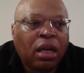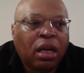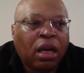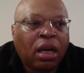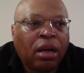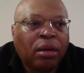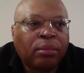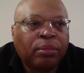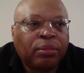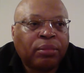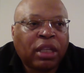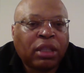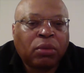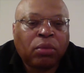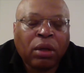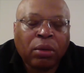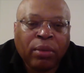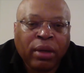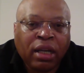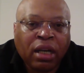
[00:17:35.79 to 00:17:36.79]
That's
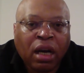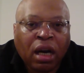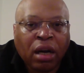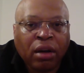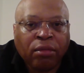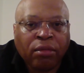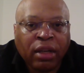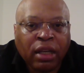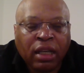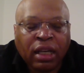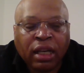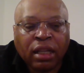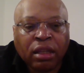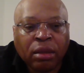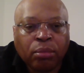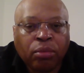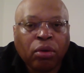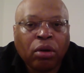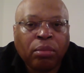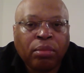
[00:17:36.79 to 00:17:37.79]
why we can't relet the
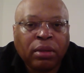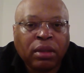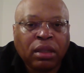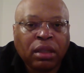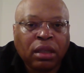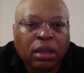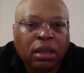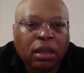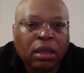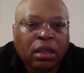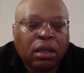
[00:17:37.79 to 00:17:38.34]
property.